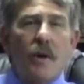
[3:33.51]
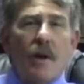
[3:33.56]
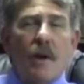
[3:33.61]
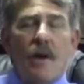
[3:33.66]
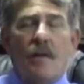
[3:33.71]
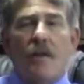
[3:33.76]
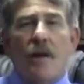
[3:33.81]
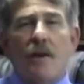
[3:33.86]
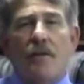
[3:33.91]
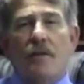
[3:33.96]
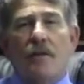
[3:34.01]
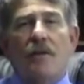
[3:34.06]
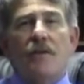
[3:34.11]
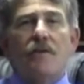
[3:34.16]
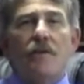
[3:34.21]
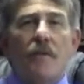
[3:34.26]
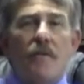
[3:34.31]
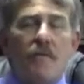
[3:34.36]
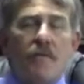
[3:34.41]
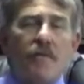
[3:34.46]
and that
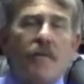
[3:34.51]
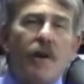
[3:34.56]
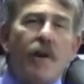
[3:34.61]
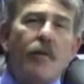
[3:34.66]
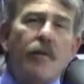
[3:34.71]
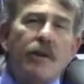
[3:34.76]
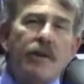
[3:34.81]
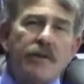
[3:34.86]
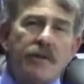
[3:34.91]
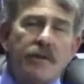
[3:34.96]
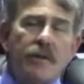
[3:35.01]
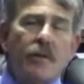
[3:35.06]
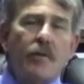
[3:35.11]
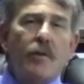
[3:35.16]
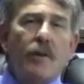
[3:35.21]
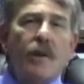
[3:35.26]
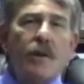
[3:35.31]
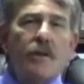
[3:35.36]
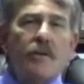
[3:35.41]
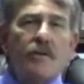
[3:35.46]
these are very
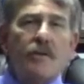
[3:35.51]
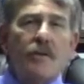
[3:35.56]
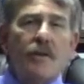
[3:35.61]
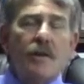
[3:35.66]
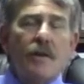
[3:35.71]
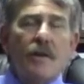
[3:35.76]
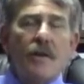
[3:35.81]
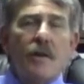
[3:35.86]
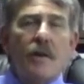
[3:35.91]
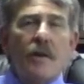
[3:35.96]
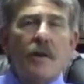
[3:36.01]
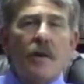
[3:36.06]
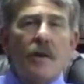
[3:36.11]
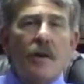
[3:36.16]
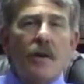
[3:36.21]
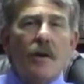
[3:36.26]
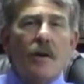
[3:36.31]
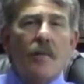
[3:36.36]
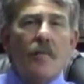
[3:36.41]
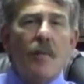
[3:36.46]
serious
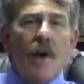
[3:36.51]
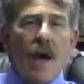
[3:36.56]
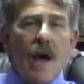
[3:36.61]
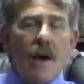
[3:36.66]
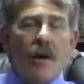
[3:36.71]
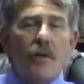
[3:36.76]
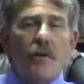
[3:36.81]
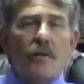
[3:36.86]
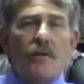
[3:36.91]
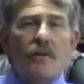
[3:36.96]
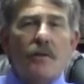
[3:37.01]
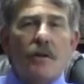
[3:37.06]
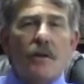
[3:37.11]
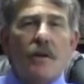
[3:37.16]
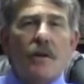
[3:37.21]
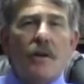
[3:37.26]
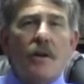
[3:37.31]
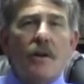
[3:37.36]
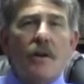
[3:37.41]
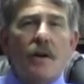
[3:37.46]
matters.
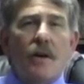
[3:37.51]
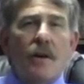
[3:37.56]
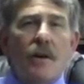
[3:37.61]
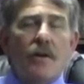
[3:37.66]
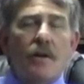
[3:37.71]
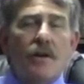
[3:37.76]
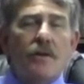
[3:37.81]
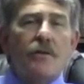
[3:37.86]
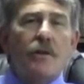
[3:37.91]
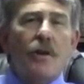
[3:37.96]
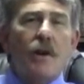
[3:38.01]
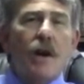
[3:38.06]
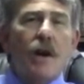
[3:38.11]
These are